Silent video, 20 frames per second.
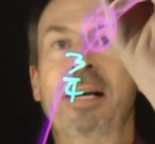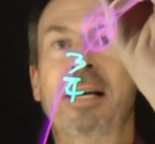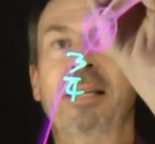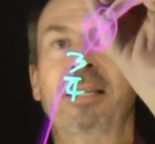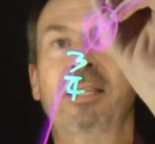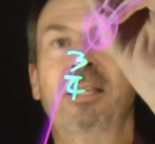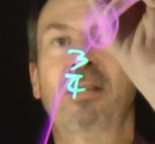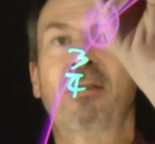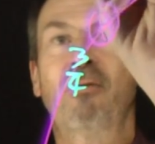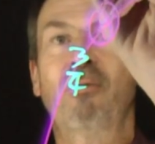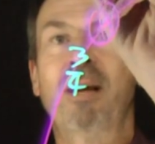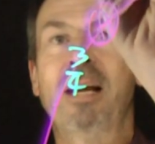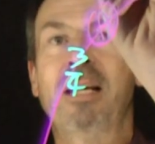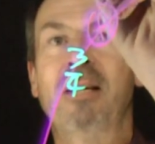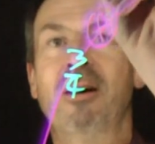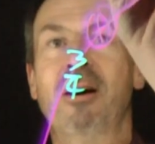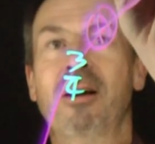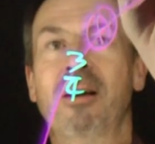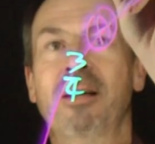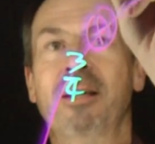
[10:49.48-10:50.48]
is
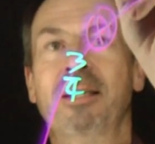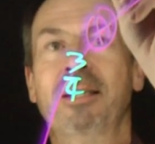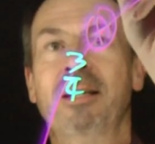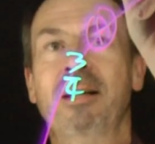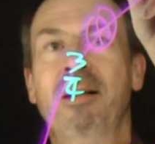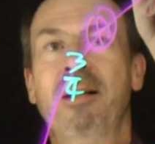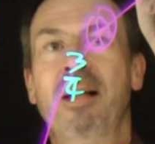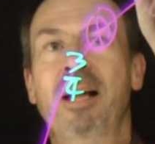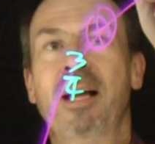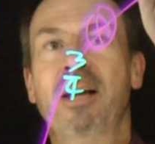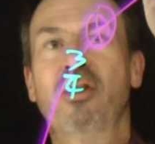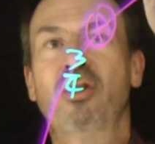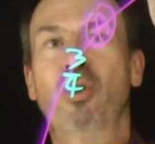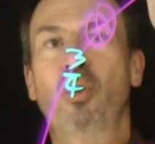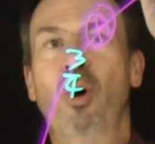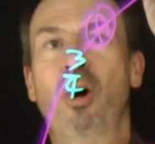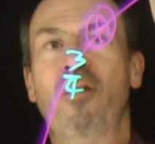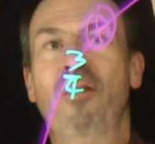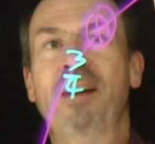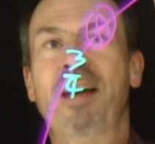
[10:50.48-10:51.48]
$3,
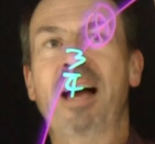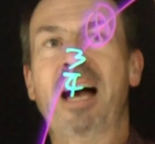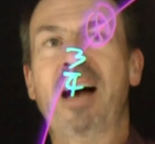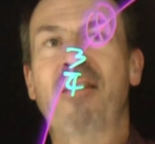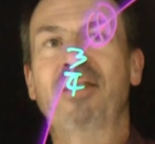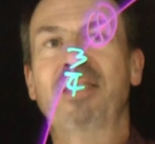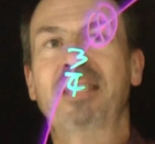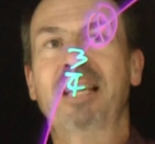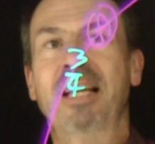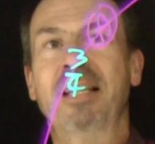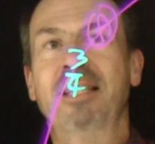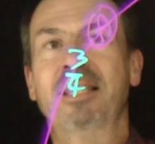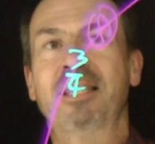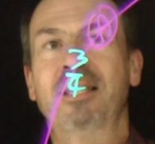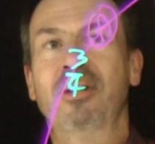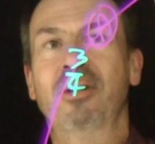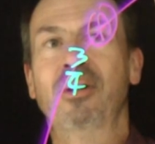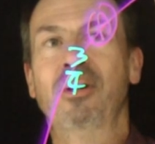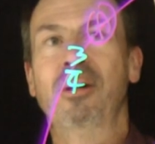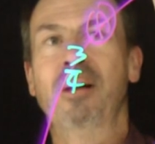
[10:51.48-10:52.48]
12 and a half cents
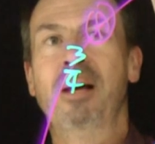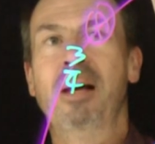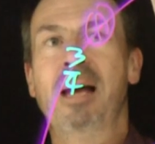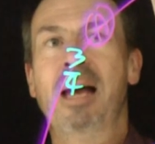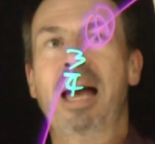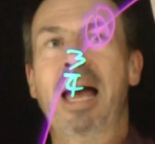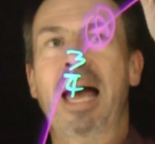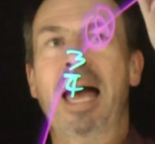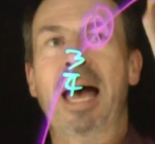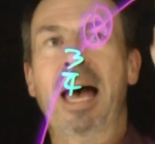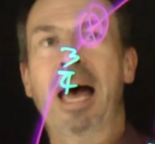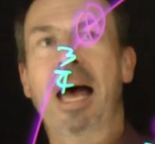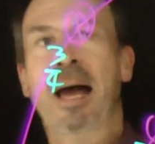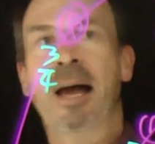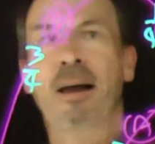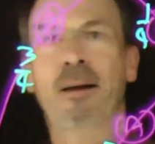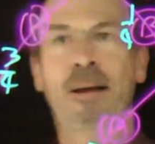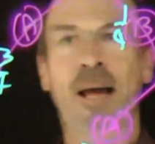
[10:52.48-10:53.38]
to uh,